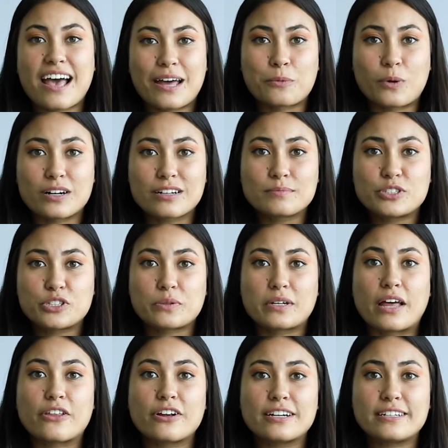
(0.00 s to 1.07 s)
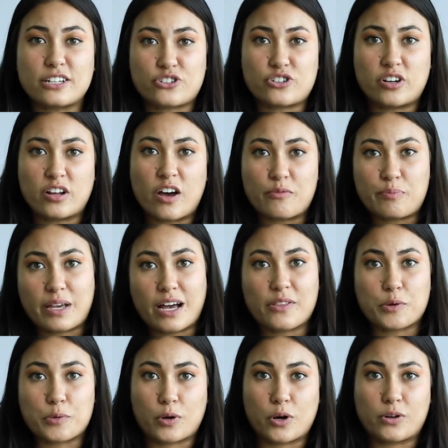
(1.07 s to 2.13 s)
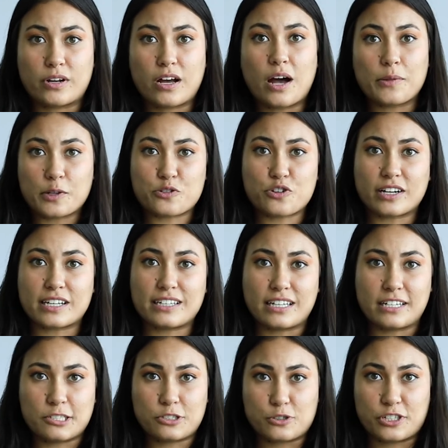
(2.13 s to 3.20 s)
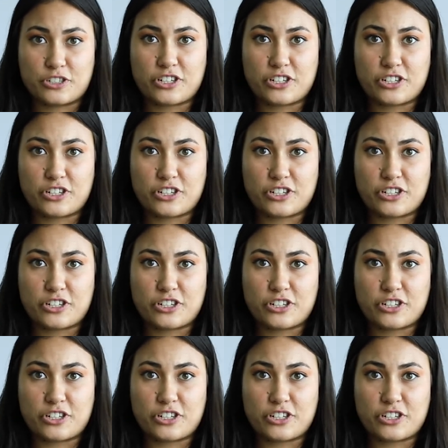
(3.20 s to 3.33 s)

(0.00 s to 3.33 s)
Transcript: and welcome to another edition of Beyond the Road on the Trucking Industry